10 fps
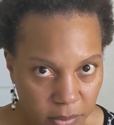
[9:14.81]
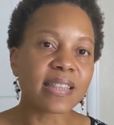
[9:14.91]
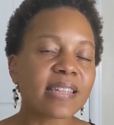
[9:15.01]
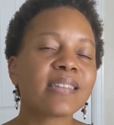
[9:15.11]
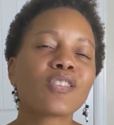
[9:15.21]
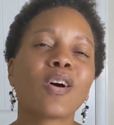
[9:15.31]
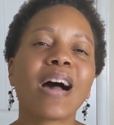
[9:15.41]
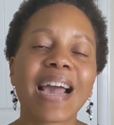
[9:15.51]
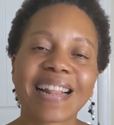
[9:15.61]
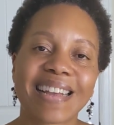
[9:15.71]
This is
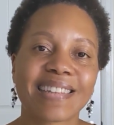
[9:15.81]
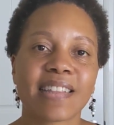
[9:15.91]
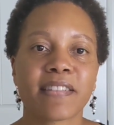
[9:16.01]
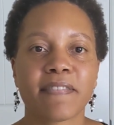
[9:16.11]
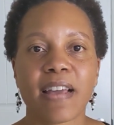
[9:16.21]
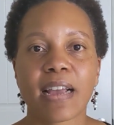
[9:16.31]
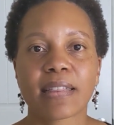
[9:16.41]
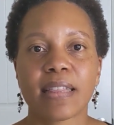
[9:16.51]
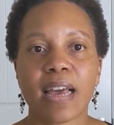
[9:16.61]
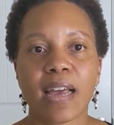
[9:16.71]
all highlighting the
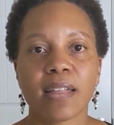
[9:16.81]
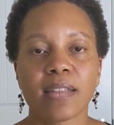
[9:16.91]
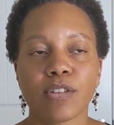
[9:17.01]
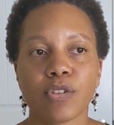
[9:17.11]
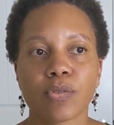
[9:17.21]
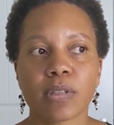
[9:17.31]
fact that, you know,